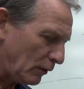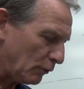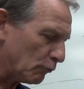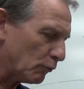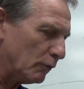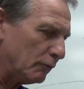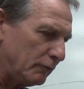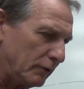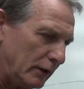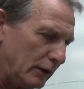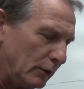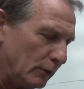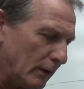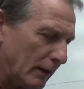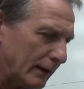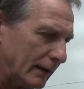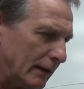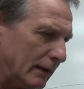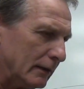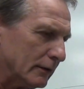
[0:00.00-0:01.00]
review,
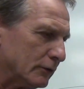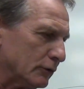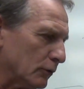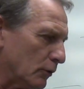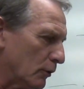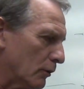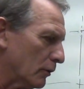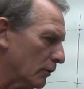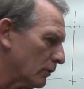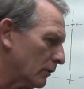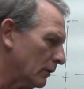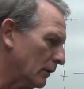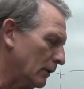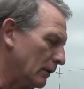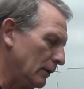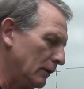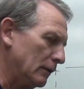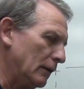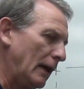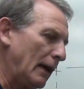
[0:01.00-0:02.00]
I guess, or
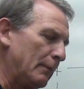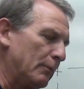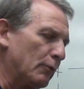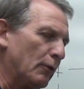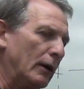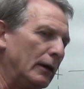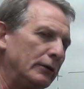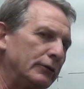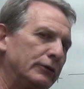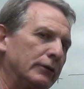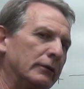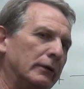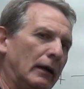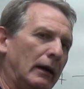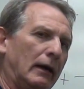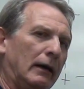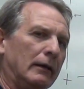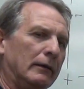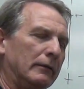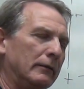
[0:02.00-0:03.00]
elaboration
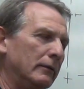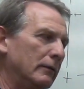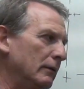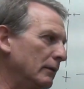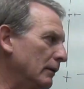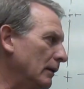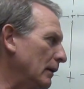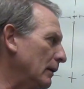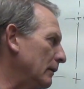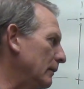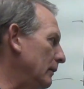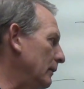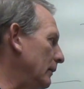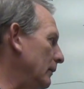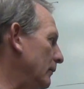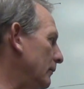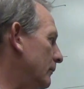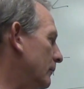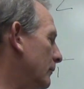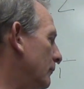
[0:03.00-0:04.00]
on
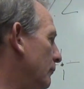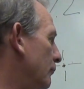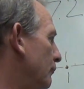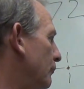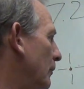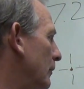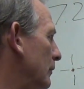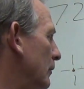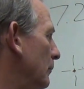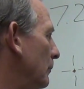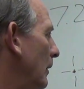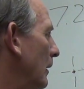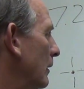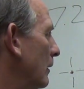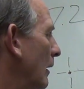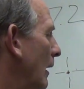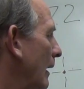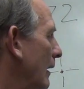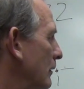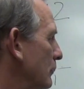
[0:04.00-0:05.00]
the
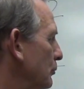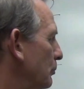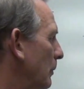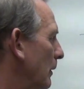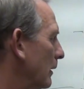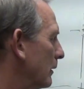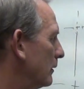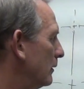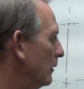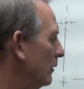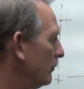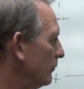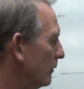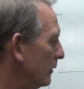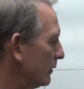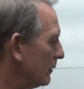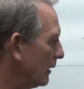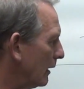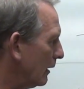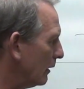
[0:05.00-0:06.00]
fundamental aspect of
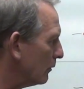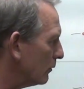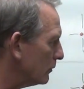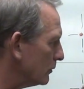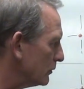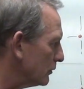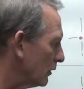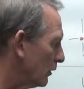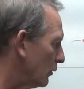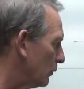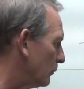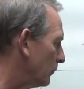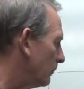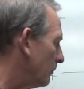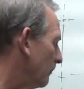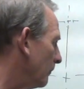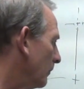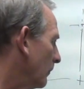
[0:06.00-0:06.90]
the tolerance zone.